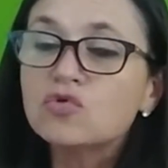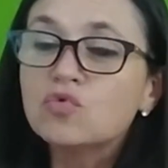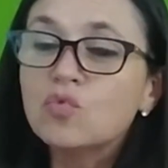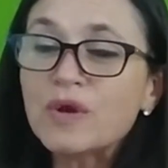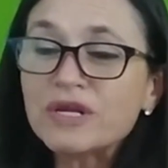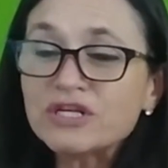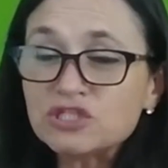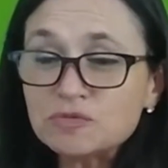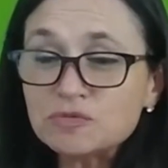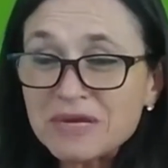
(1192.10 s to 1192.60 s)

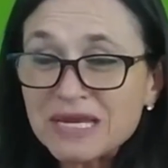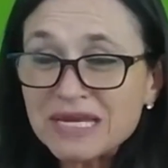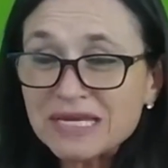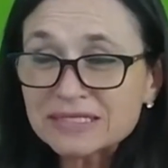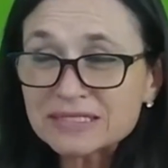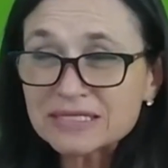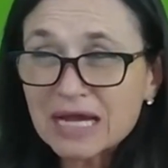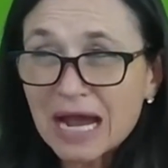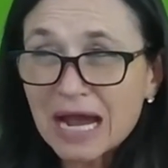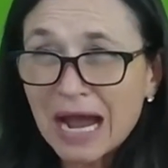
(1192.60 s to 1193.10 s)
which
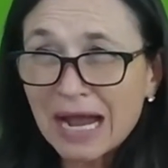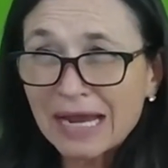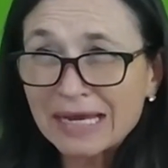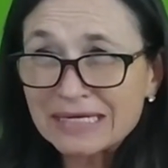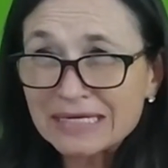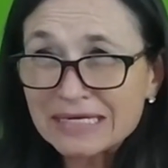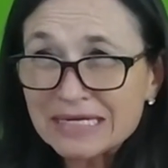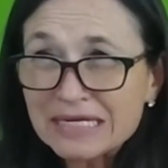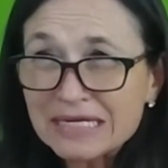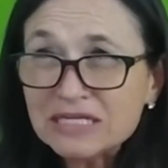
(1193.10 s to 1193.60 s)
means I
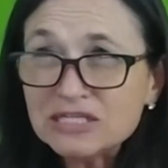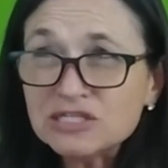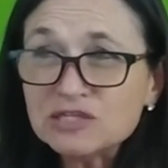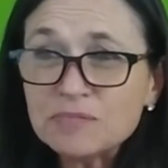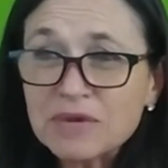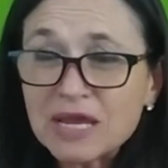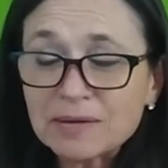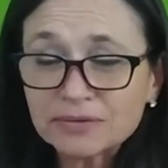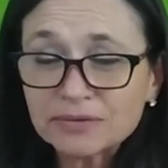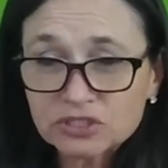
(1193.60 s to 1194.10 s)
need to
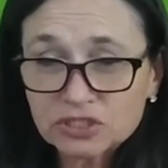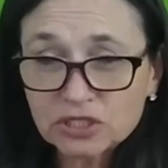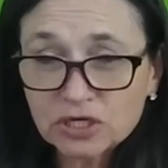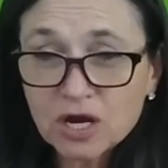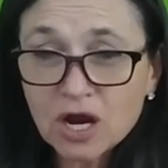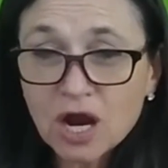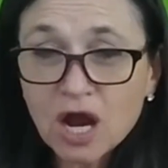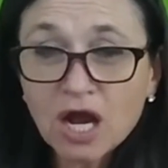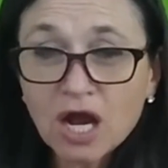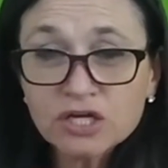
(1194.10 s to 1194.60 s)
be able to
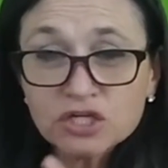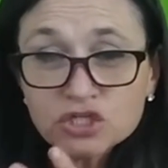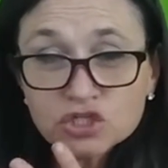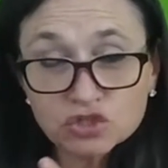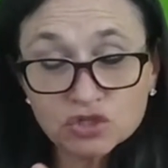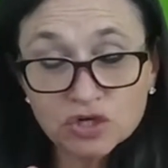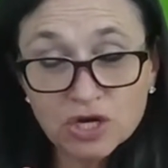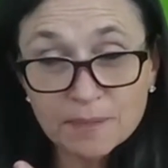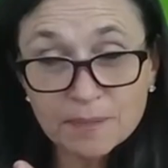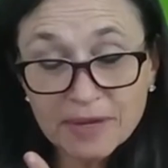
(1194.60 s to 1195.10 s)

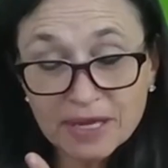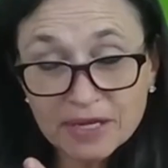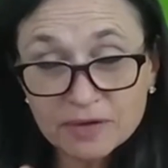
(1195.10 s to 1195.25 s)
conjure up